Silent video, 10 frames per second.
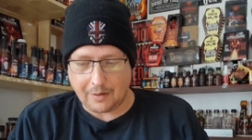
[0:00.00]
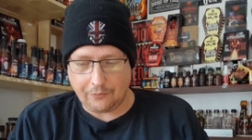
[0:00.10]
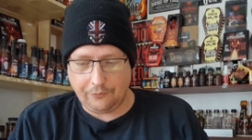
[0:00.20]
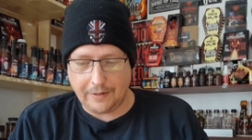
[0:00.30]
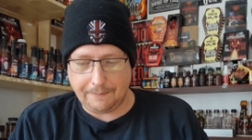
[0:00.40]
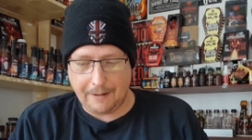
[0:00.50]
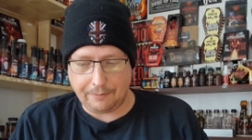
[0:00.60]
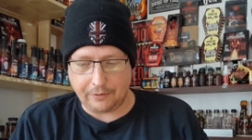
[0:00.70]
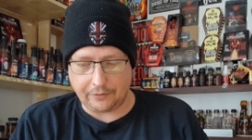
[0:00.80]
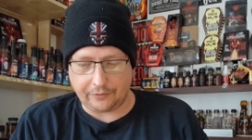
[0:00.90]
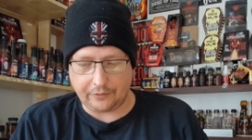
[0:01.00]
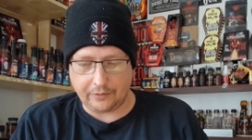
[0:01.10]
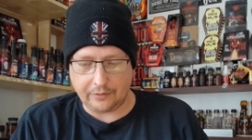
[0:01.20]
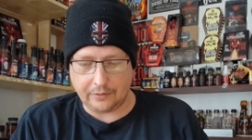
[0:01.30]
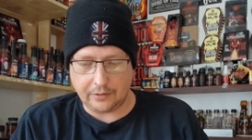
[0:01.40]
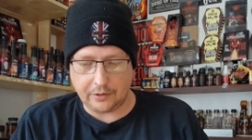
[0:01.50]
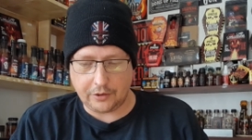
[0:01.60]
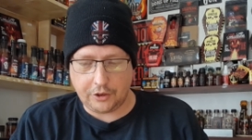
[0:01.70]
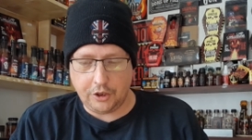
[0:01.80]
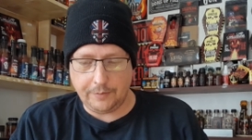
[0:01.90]
red peppers,
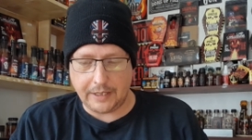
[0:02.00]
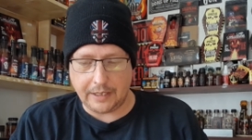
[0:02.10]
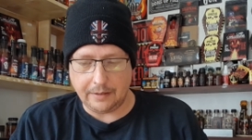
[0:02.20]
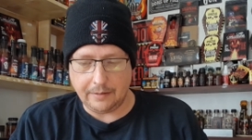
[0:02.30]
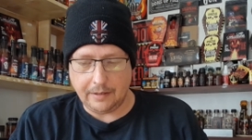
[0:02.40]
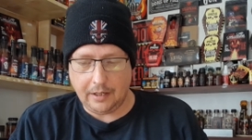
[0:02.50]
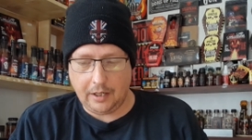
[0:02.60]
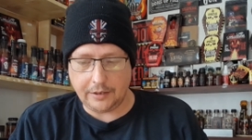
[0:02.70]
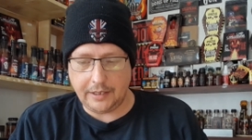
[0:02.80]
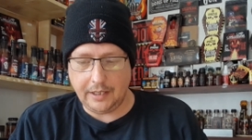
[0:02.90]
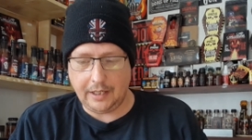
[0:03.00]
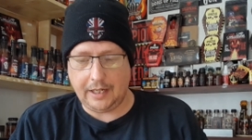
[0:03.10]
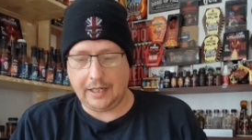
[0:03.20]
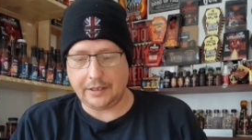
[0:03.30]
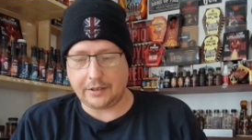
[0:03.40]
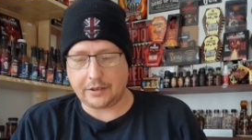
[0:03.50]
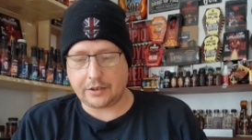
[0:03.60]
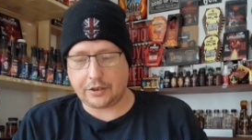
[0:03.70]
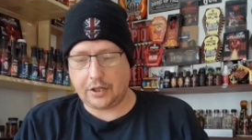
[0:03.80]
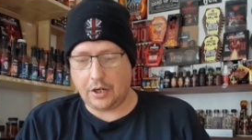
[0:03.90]
cumin, honey and
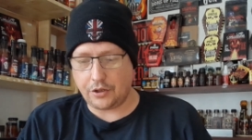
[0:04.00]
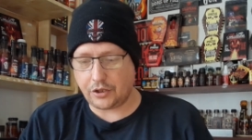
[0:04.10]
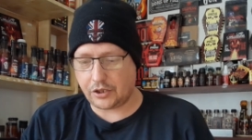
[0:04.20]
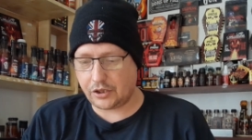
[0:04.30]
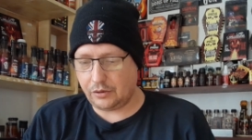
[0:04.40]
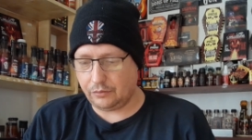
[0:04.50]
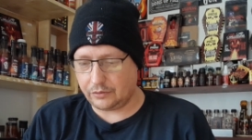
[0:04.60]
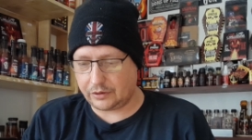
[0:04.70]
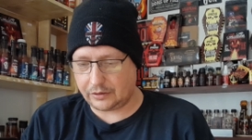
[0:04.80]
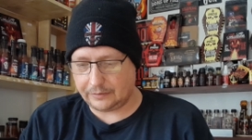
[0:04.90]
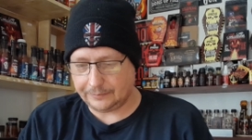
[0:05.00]
kosher salt.